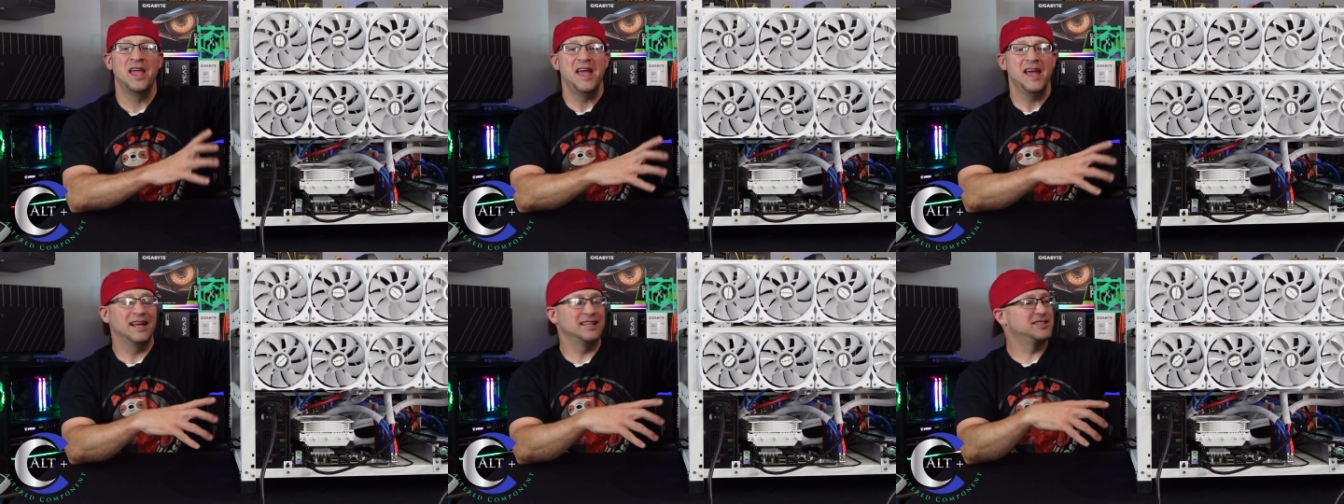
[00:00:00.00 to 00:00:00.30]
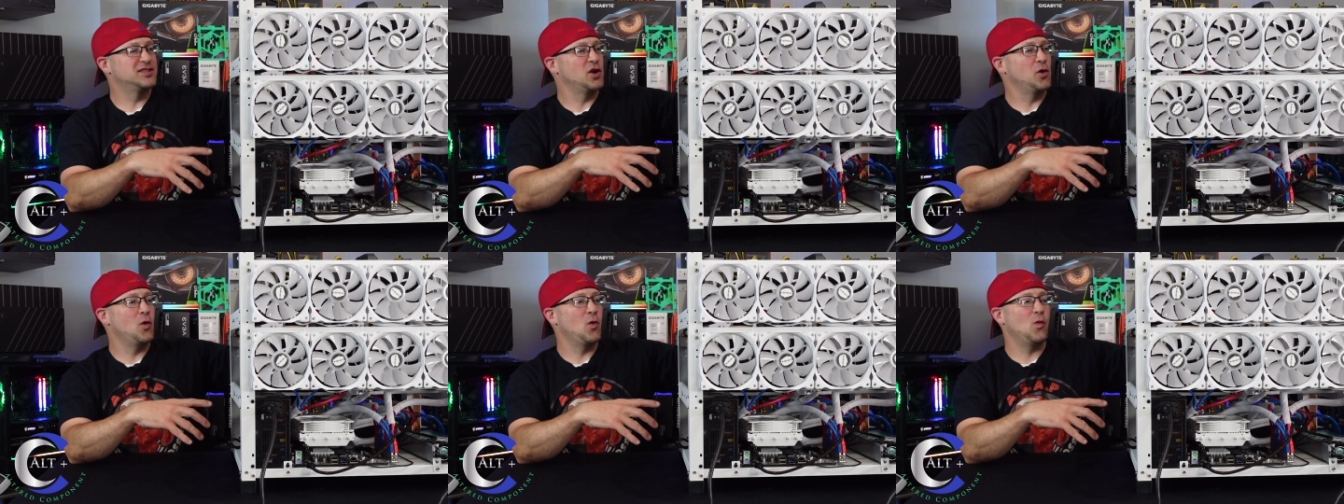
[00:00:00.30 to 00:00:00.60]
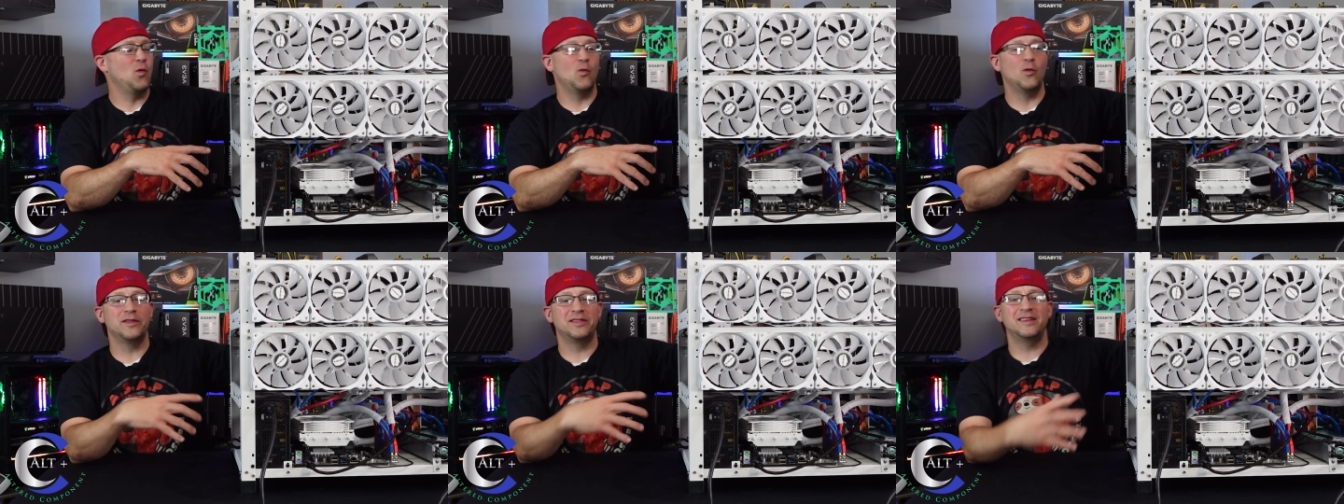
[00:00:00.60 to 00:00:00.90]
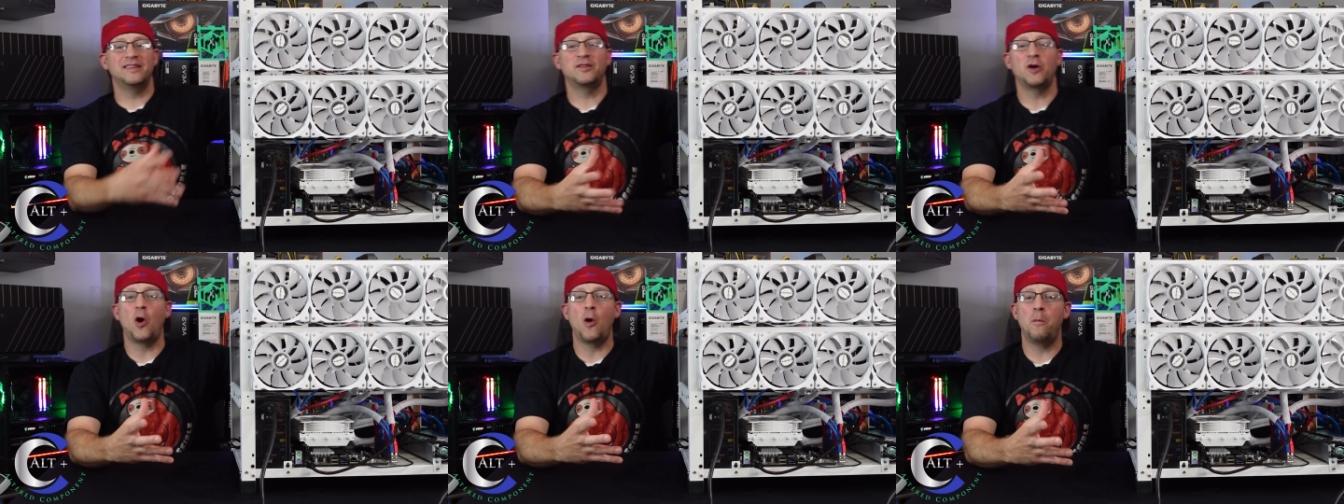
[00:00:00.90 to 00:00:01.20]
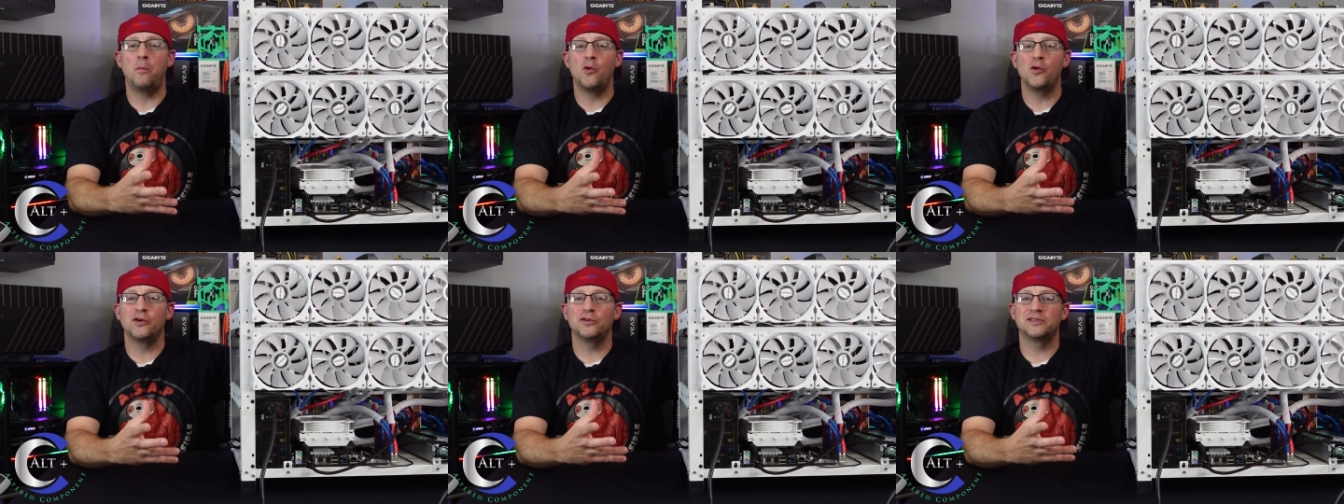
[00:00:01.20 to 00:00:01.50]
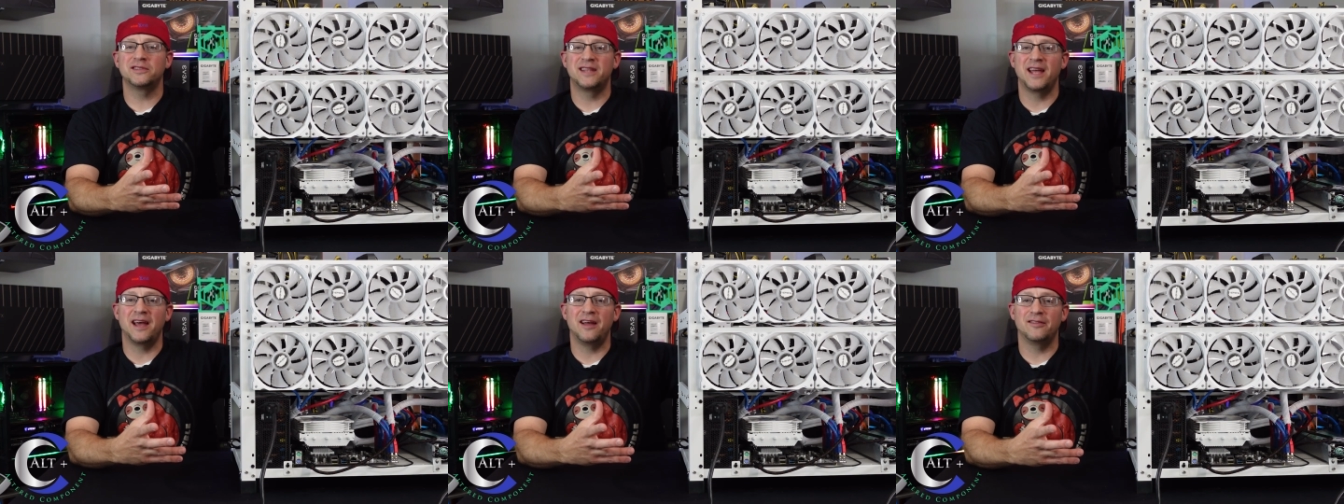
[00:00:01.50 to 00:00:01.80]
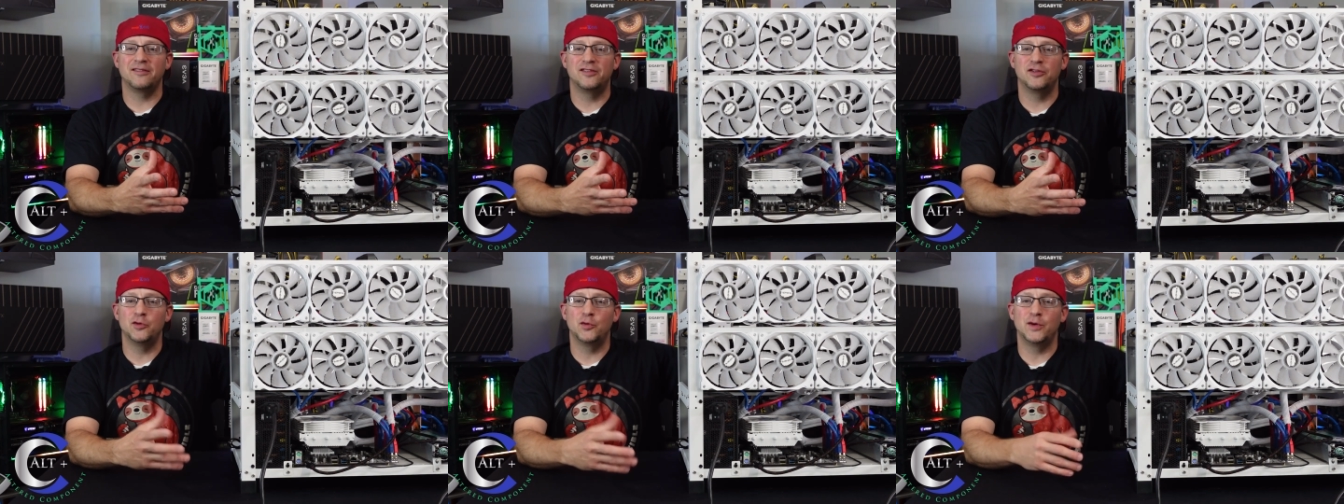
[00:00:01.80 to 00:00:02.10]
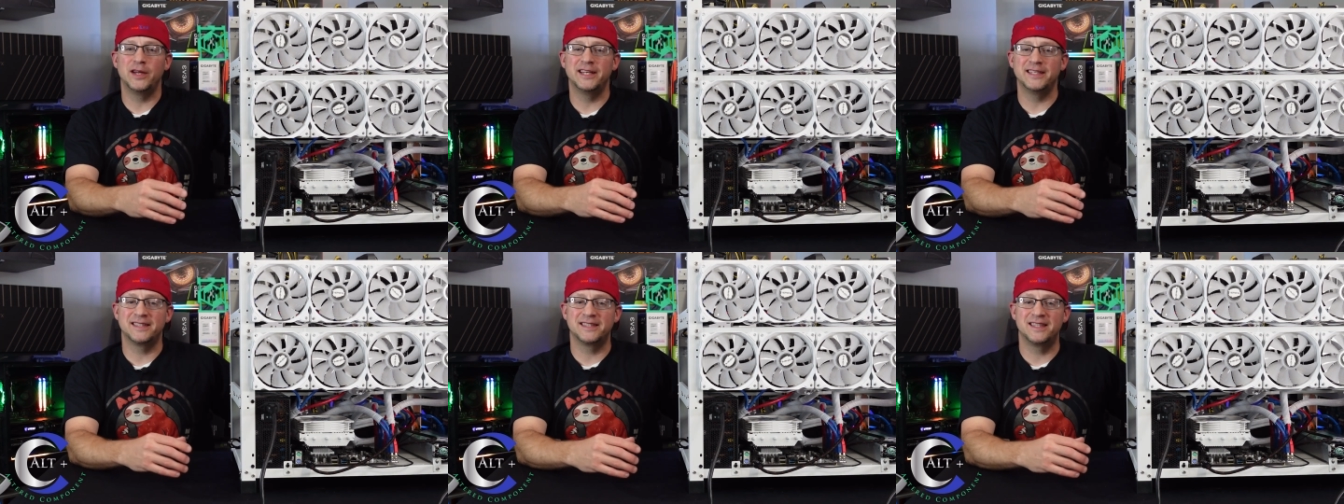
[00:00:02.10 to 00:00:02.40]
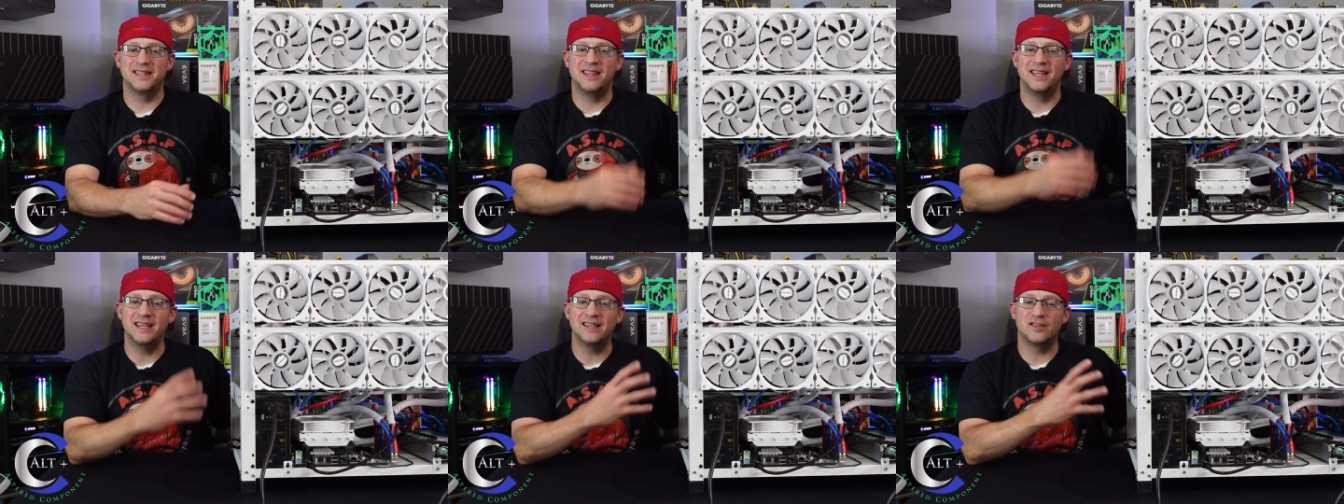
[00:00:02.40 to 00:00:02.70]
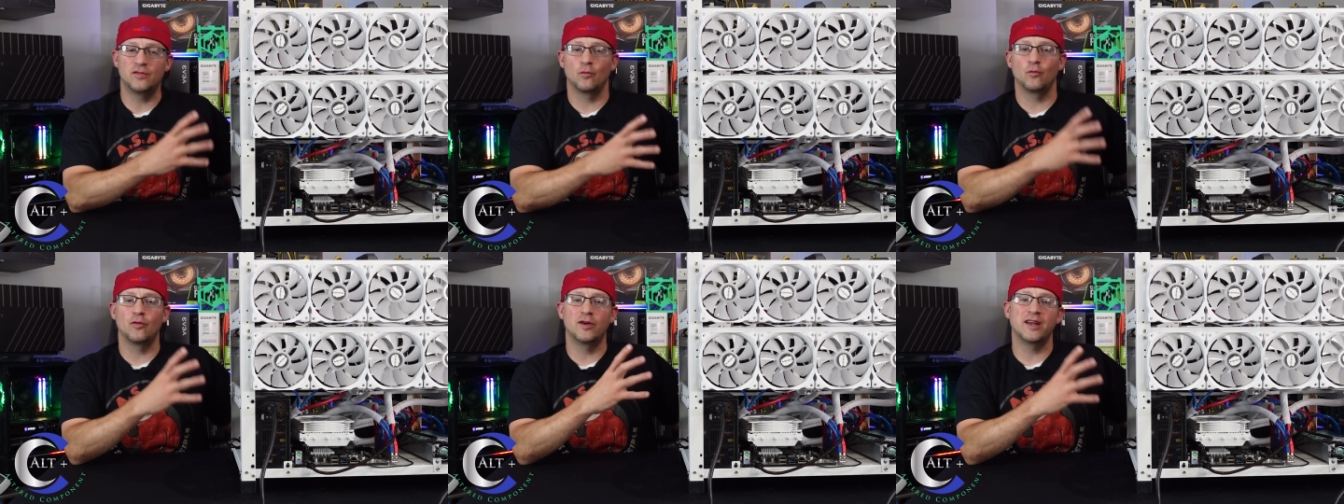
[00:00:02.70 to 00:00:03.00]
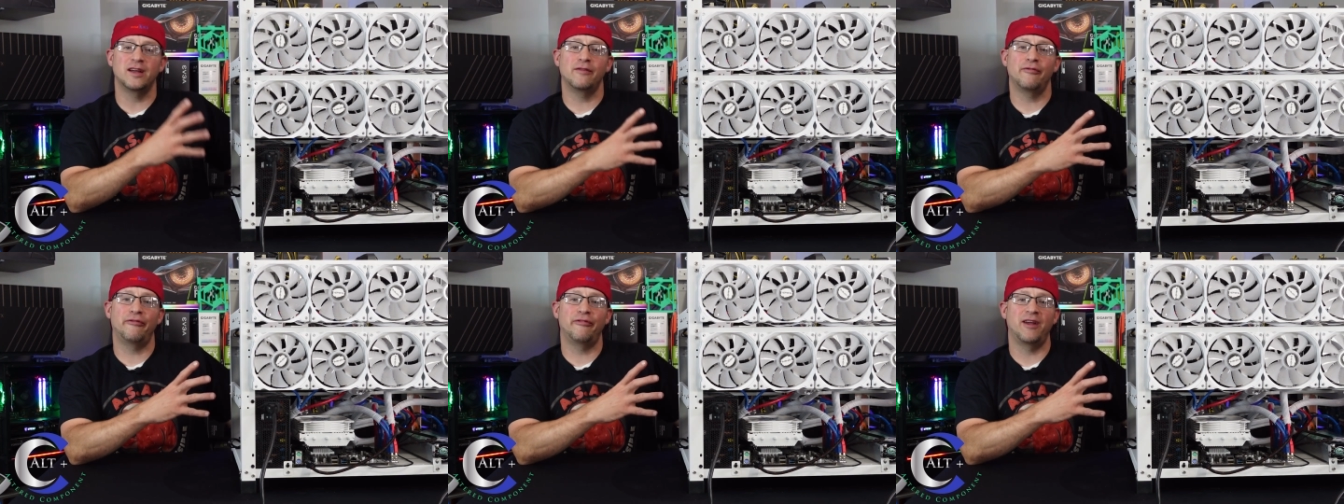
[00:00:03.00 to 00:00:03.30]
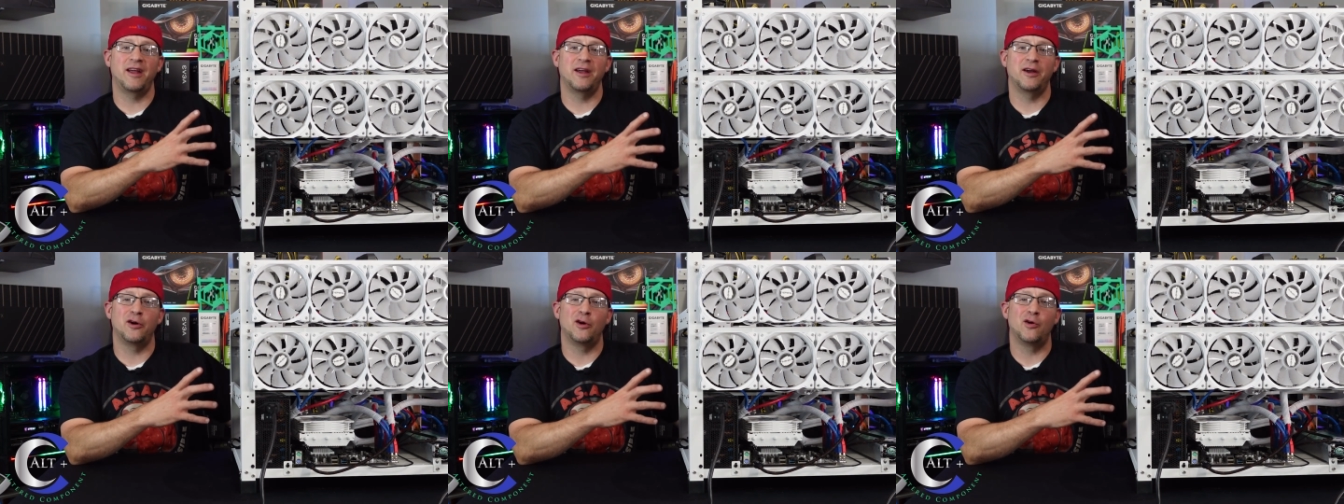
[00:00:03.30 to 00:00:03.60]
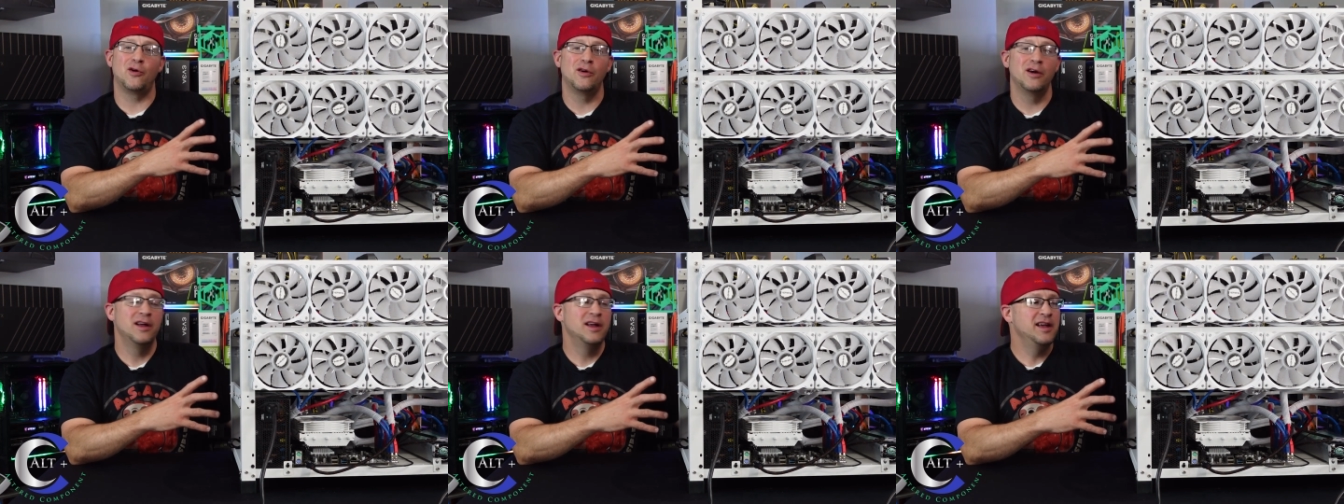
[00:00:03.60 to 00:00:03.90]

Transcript: And so what this all boils down to is this rig fail